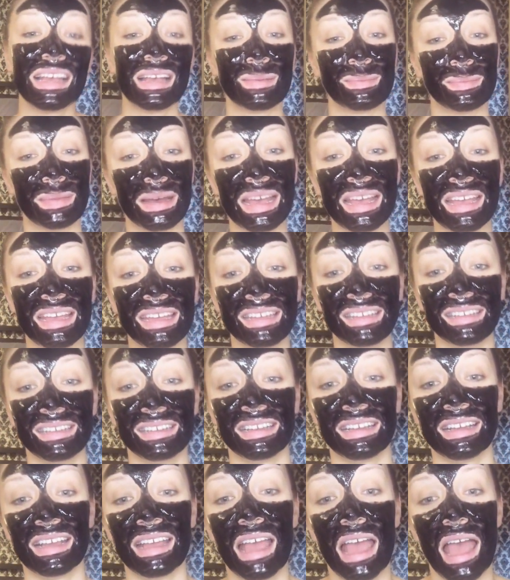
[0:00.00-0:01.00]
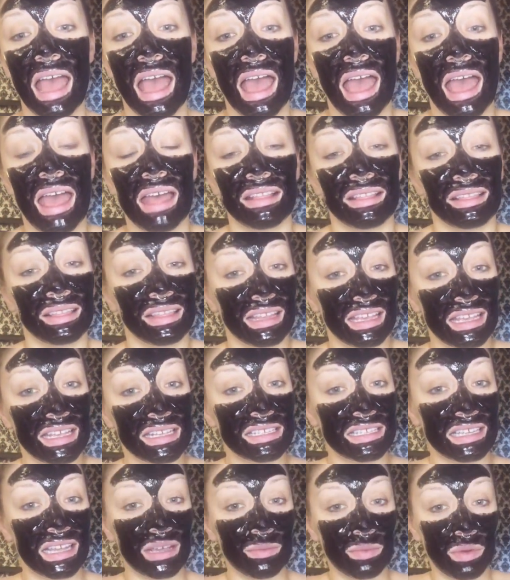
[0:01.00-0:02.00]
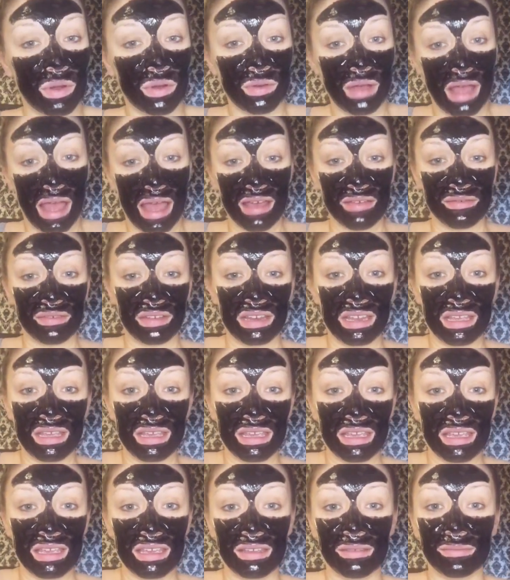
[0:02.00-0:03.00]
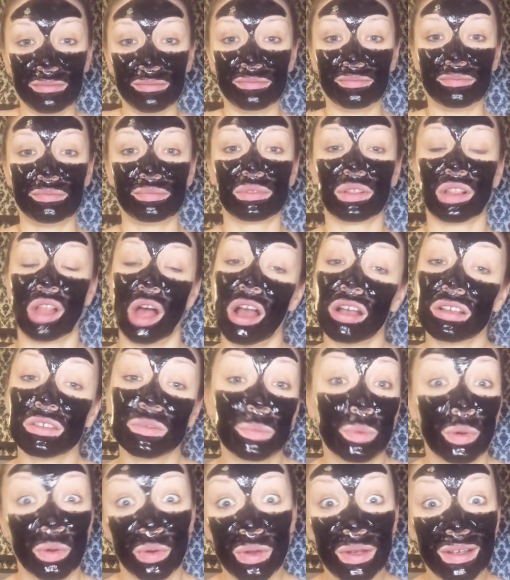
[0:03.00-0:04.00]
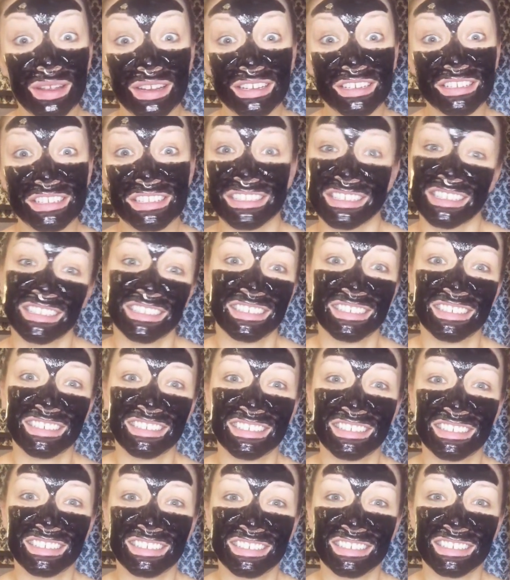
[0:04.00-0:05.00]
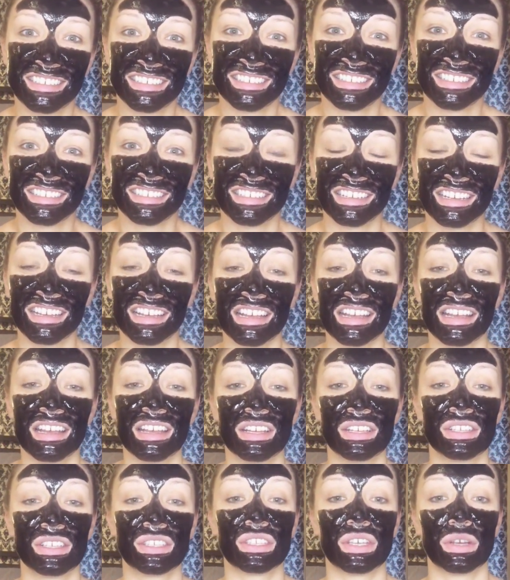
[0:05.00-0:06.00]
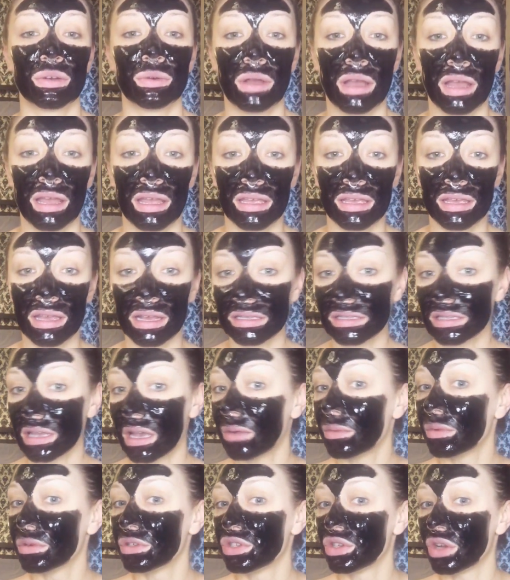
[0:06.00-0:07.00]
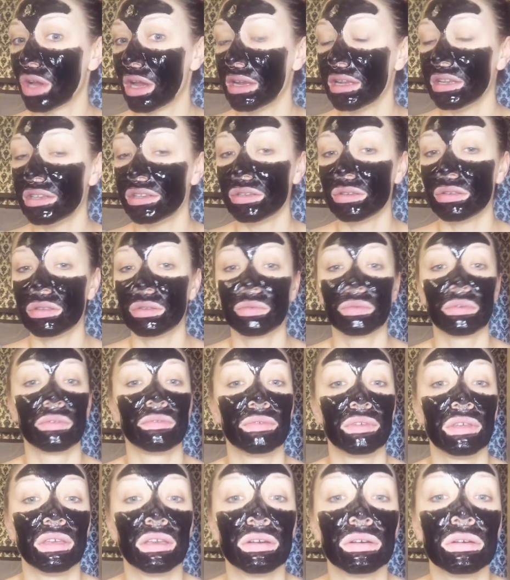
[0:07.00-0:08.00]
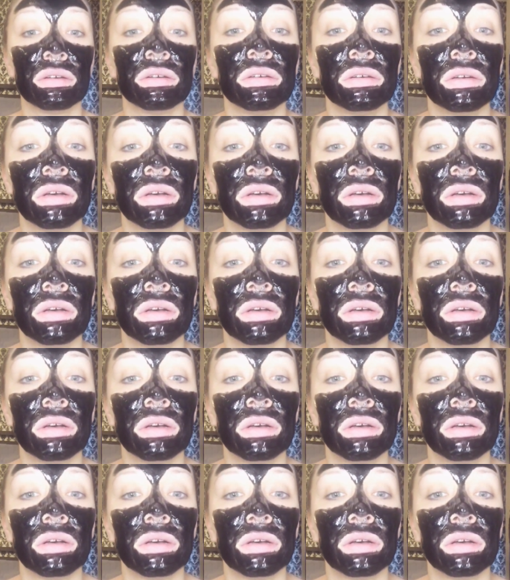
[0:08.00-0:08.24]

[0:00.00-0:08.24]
But at least I won't have any clogged pores. So I guess I will try to do the reveal